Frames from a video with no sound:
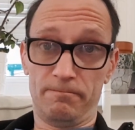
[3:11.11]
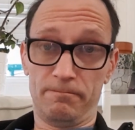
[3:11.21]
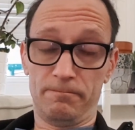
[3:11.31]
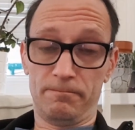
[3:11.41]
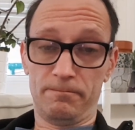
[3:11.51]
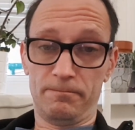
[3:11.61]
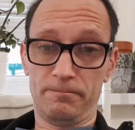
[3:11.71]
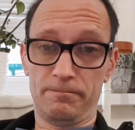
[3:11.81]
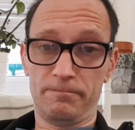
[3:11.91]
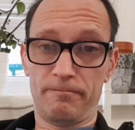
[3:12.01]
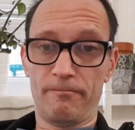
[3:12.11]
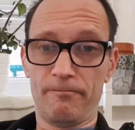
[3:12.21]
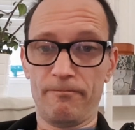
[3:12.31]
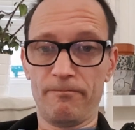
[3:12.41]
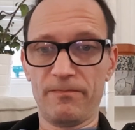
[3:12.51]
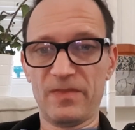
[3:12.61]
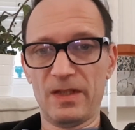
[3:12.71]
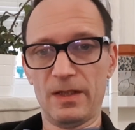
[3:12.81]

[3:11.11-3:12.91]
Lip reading: [no speech]